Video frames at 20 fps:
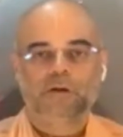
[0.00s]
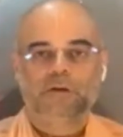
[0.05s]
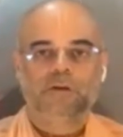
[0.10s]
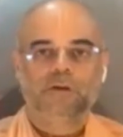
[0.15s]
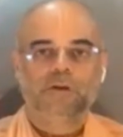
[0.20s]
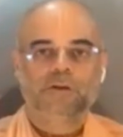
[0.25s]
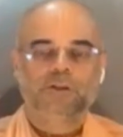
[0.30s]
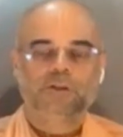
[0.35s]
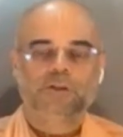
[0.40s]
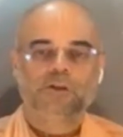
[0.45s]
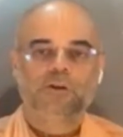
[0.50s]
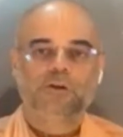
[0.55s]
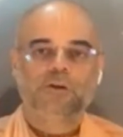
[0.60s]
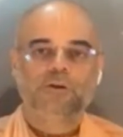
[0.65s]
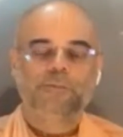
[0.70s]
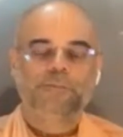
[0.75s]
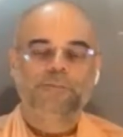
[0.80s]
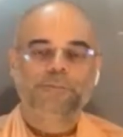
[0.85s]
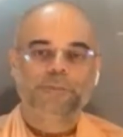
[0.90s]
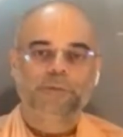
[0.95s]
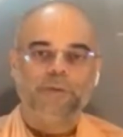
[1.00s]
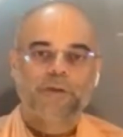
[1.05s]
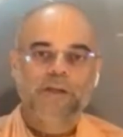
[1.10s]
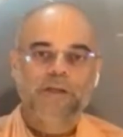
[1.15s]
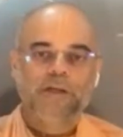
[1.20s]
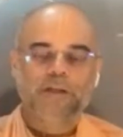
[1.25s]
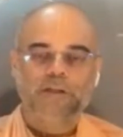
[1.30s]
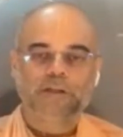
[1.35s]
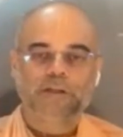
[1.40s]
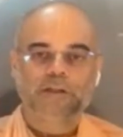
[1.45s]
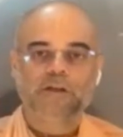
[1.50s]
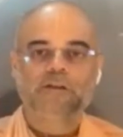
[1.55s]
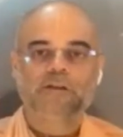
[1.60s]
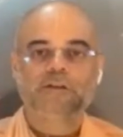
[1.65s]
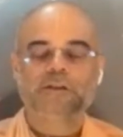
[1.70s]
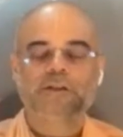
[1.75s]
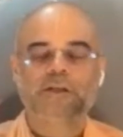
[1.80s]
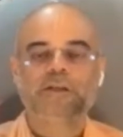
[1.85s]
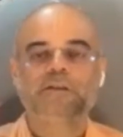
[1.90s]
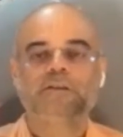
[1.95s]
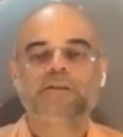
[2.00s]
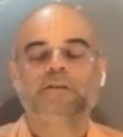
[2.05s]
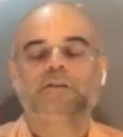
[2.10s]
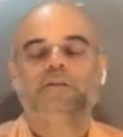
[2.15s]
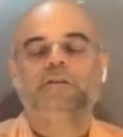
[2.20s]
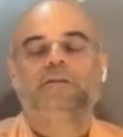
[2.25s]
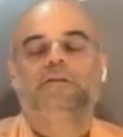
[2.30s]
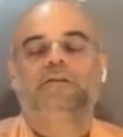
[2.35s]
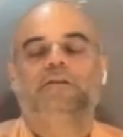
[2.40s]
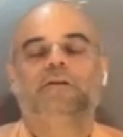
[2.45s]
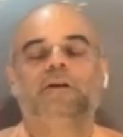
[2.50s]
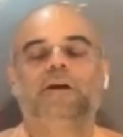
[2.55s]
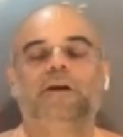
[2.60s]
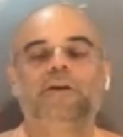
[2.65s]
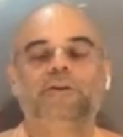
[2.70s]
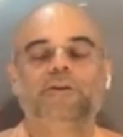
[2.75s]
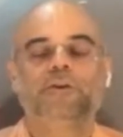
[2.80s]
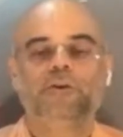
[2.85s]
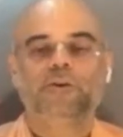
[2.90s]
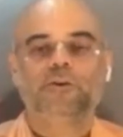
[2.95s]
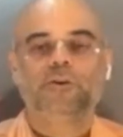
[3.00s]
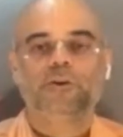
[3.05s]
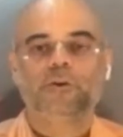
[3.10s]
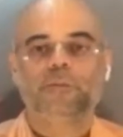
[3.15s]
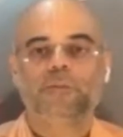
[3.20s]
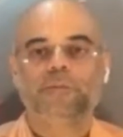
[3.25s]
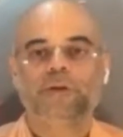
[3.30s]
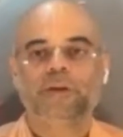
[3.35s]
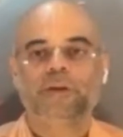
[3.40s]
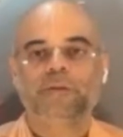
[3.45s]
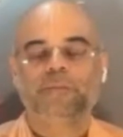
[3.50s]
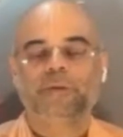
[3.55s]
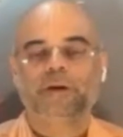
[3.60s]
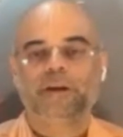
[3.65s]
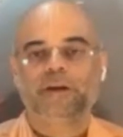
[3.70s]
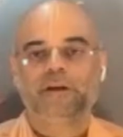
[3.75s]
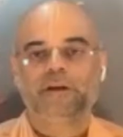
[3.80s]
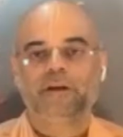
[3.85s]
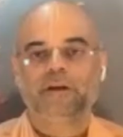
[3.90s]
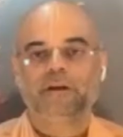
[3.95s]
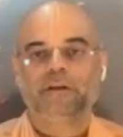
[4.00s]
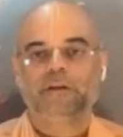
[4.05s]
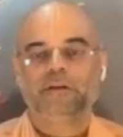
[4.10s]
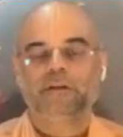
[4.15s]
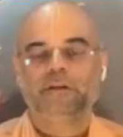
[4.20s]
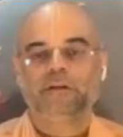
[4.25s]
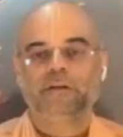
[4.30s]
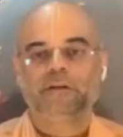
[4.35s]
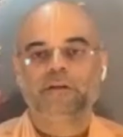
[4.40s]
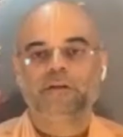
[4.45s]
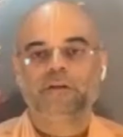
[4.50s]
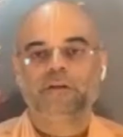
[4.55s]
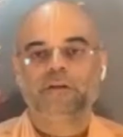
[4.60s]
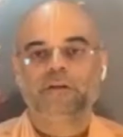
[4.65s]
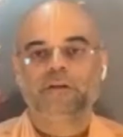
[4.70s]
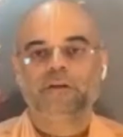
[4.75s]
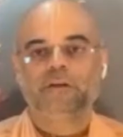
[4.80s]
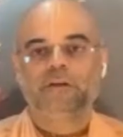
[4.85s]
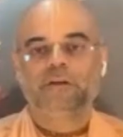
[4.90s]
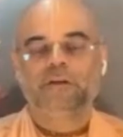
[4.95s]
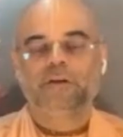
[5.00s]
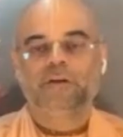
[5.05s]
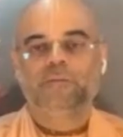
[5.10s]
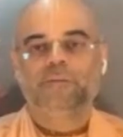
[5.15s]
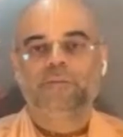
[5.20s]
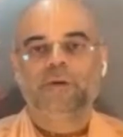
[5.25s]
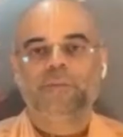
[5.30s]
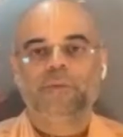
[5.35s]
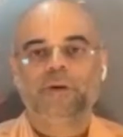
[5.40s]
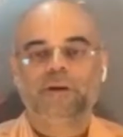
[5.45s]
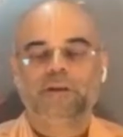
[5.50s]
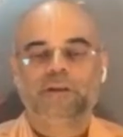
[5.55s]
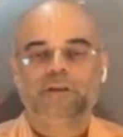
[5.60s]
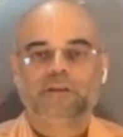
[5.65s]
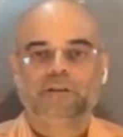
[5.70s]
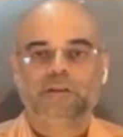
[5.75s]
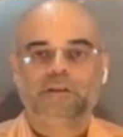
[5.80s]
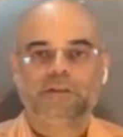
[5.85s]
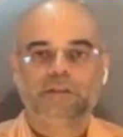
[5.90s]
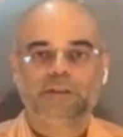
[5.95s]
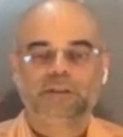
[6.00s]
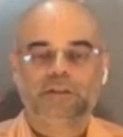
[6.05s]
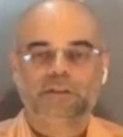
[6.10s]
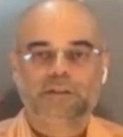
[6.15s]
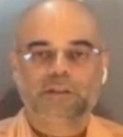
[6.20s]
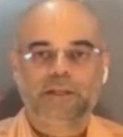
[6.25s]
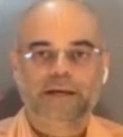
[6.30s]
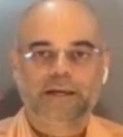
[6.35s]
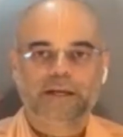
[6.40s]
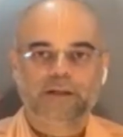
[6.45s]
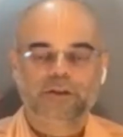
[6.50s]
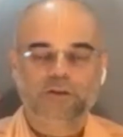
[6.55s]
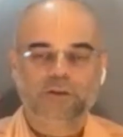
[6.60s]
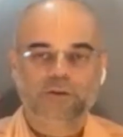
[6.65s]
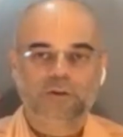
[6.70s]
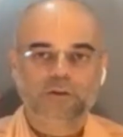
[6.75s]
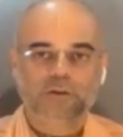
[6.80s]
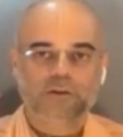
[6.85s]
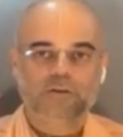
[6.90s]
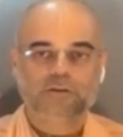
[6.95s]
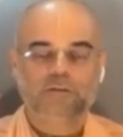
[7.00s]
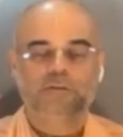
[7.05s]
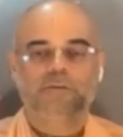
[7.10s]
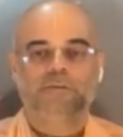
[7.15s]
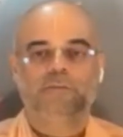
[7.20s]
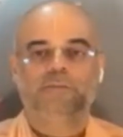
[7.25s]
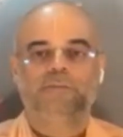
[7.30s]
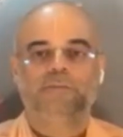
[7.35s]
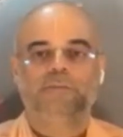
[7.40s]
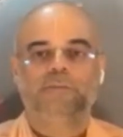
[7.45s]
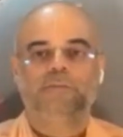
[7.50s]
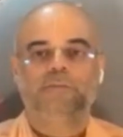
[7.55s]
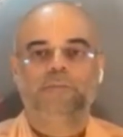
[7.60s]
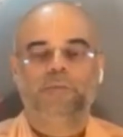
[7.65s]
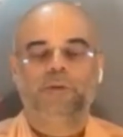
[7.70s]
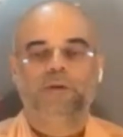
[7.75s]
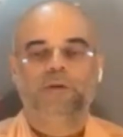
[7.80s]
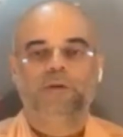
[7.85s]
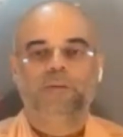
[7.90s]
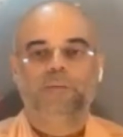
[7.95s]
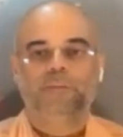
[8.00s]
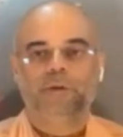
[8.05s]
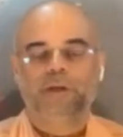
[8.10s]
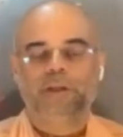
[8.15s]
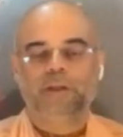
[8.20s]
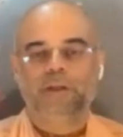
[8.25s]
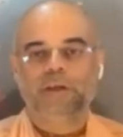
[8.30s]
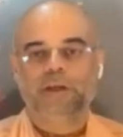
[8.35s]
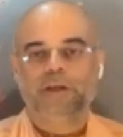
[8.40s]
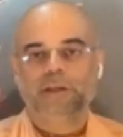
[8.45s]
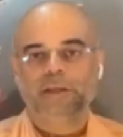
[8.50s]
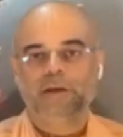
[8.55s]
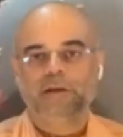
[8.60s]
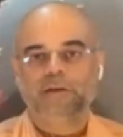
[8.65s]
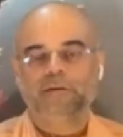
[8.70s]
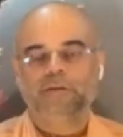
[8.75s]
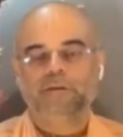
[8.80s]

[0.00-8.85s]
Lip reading: So in other countries, in Europe, in America, maybe it is little slight cold, but in India,